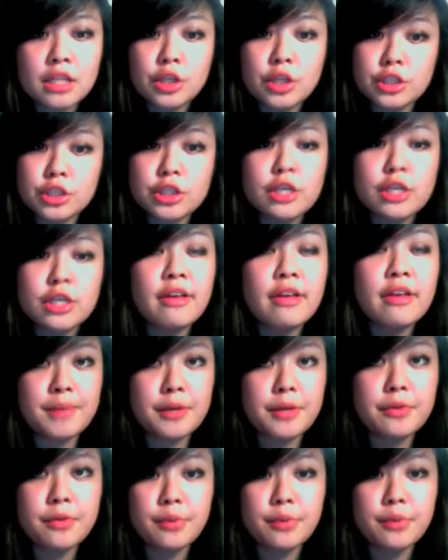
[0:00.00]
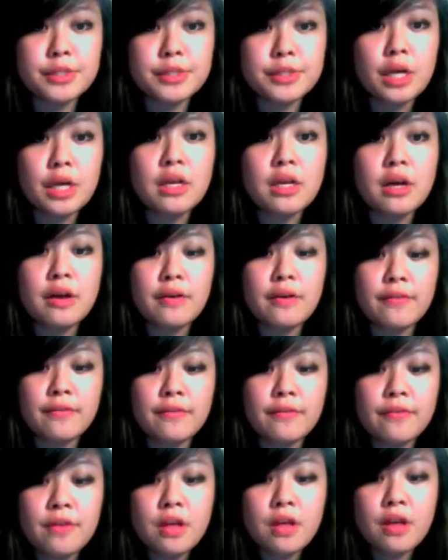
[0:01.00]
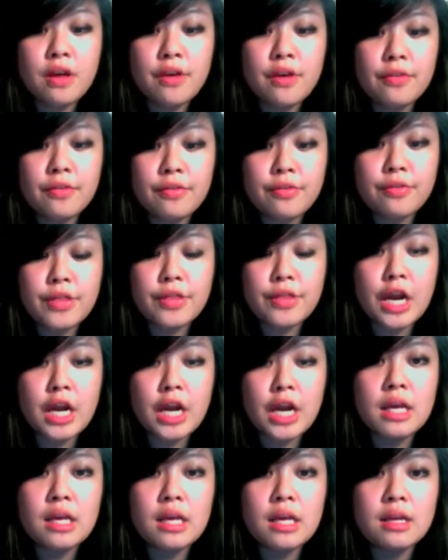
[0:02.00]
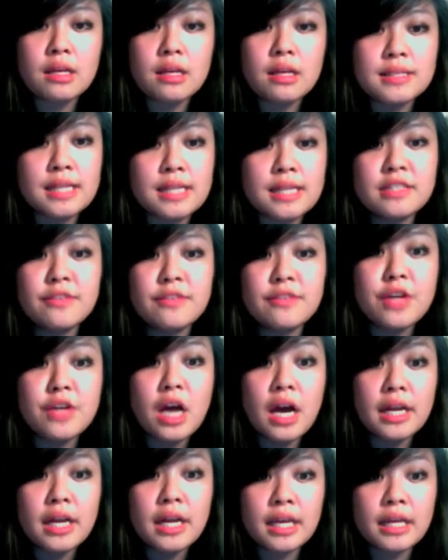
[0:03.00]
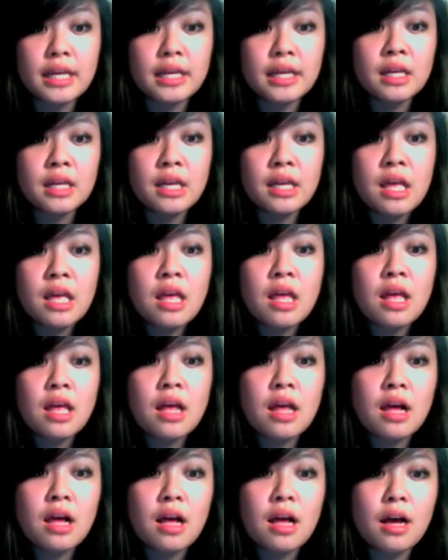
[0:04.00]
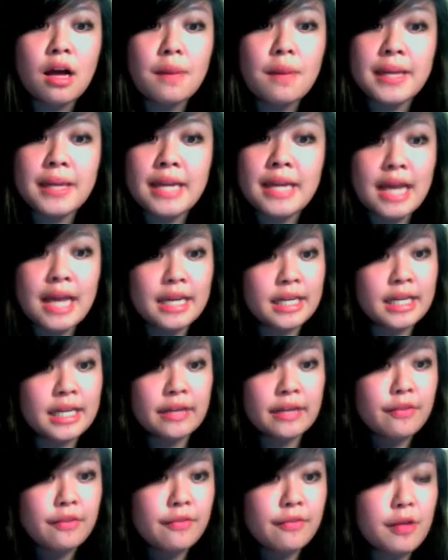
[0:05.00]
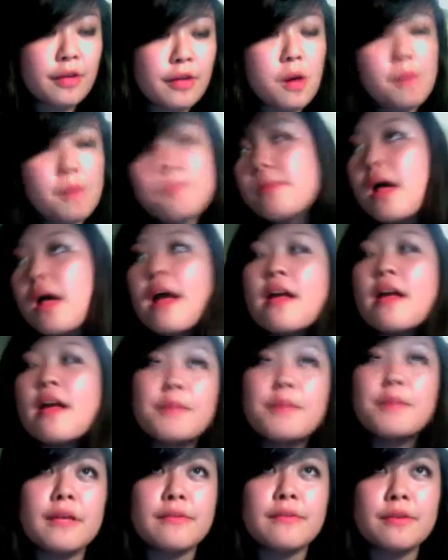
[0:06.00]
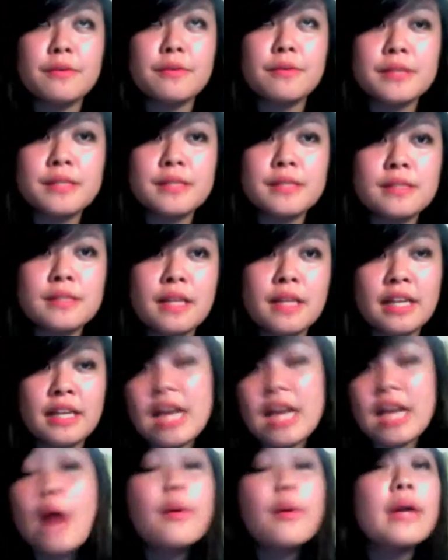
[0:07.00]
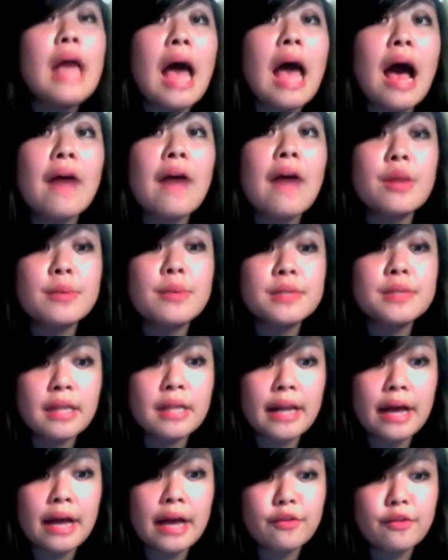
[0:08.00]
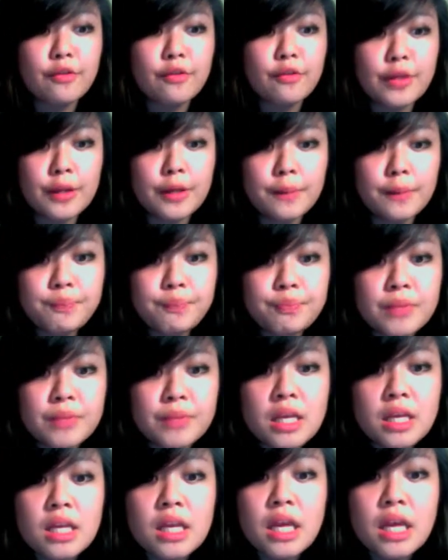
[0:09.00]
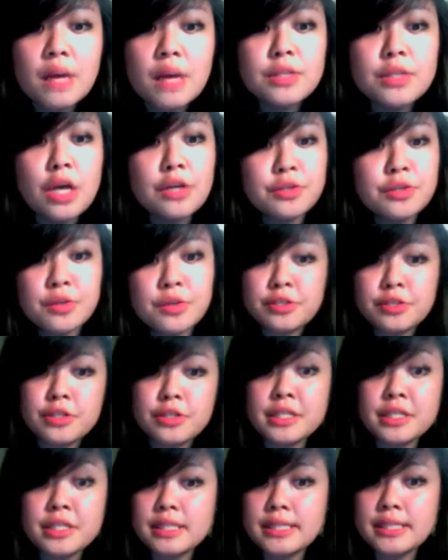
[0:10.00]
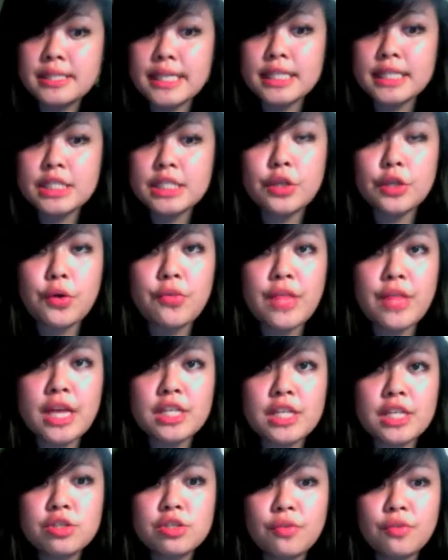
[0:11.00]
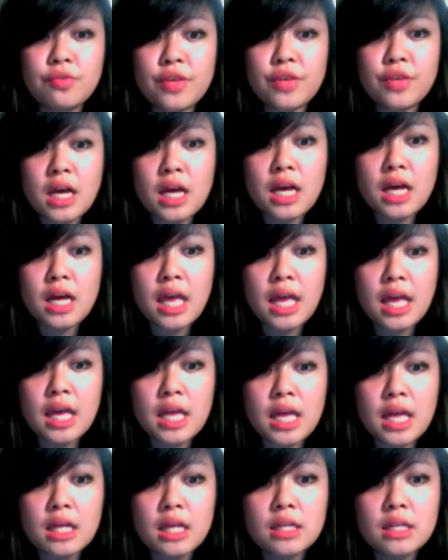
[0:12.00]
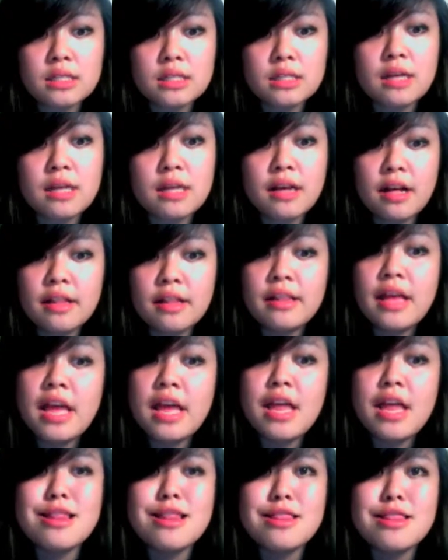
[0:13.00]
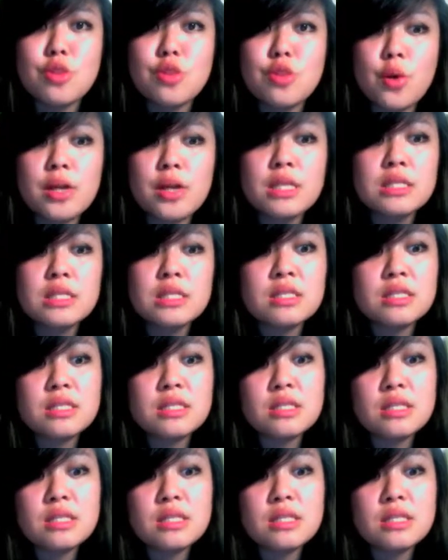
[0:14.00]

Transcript: learned could have been the result of their extensive cutting and editing of the film. I believe it was like an hour and a half that was cut out of the film. It was also interesting to learn that Sofia and Takal and Lawrence